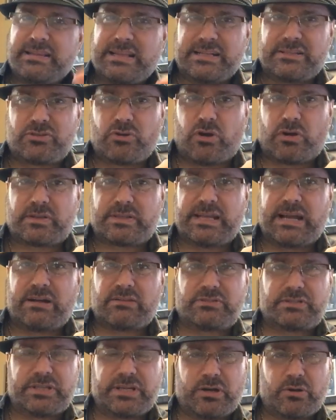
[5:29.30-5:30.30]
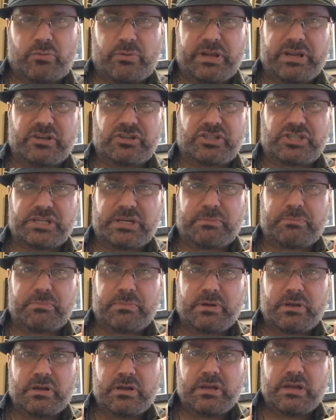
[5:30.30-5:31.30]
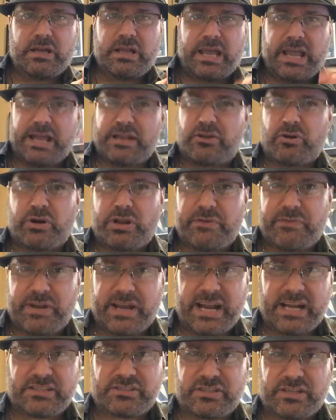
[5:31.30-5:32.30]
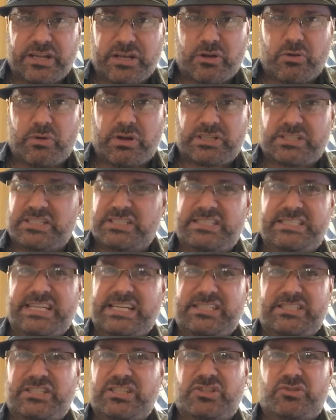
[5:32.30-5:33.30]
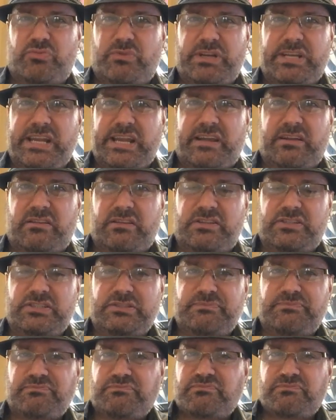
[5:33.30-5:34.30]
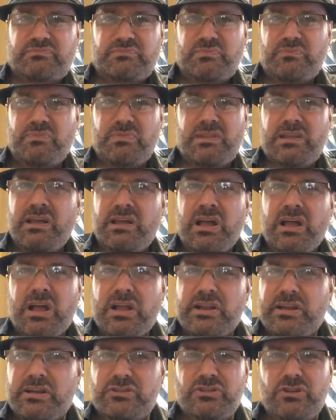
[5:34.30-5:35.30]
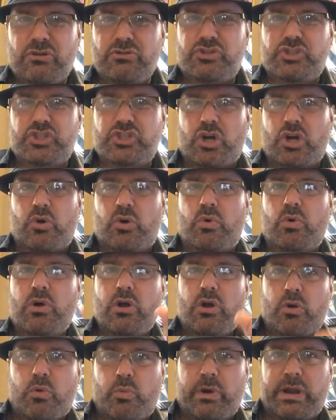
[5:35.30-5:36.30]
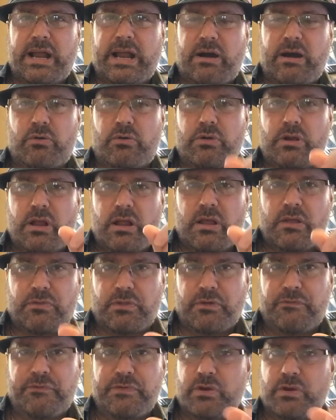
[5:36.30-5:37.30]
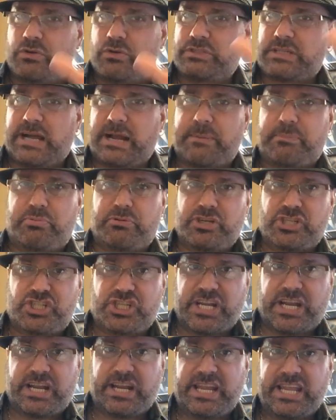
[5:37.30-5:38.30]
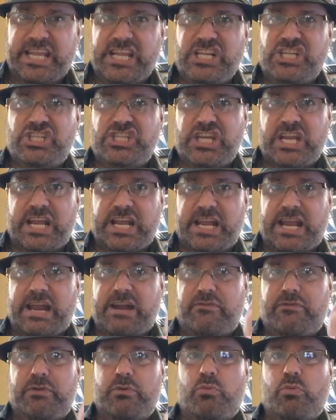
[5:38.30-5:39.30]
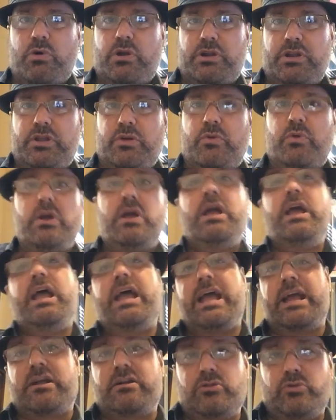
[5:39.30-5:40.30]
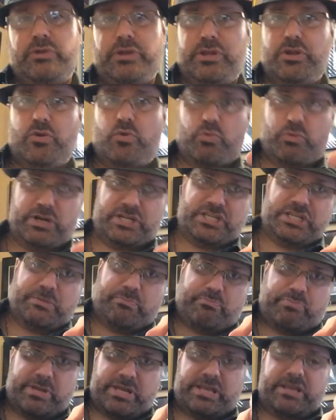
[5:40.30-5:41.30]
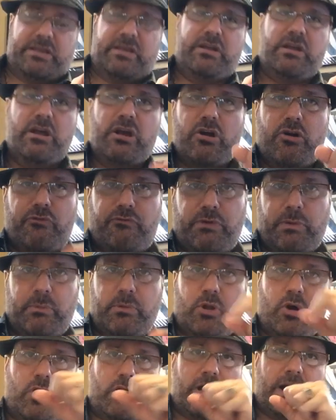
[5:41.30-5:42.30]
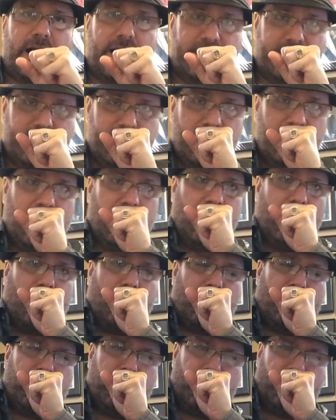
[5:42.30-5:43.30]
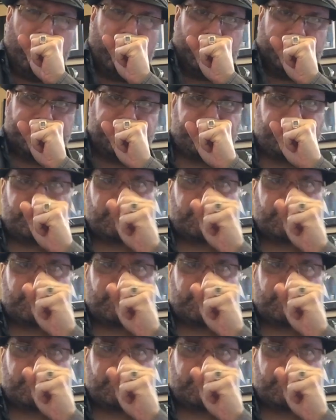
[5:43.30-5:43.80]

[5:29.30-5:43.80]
That talk down to their readership. And don't even answer their questions. That's just ridiculous. There's no show without the viewers. I appreciate each and every one of you. Including you, Richie P. from Long Island.